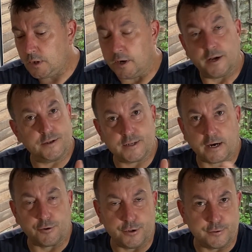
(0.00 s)
and
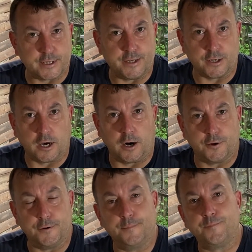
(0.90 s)
how to use it in the
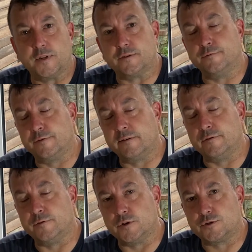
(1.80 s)
garden. It's a
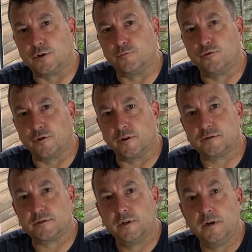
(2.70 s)
very versatile product,